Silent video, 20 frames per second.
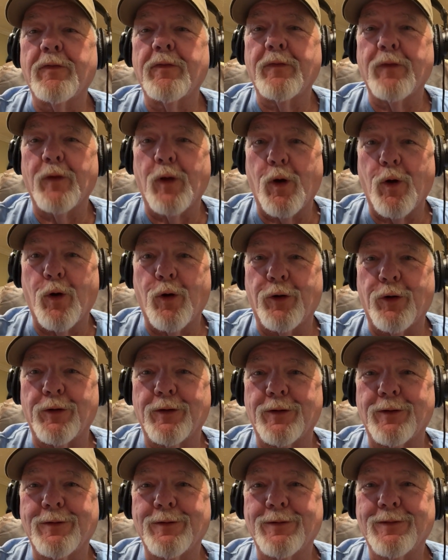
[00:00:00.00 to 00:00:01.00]

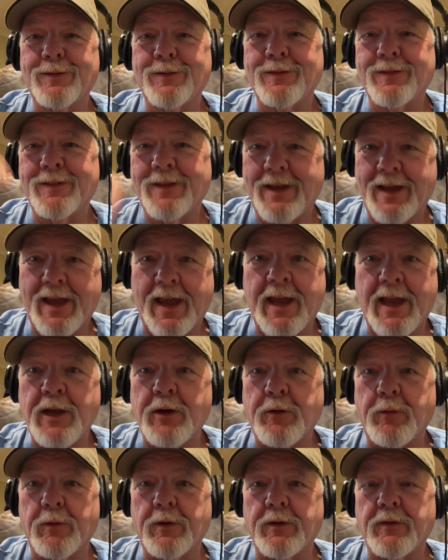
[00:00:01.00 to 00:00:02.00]
Florida
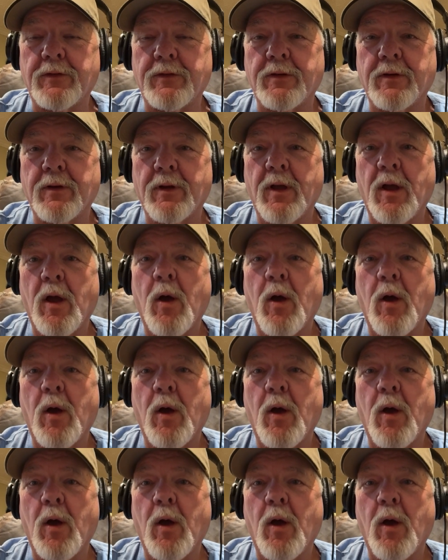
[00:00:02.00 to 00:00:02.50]
acreage,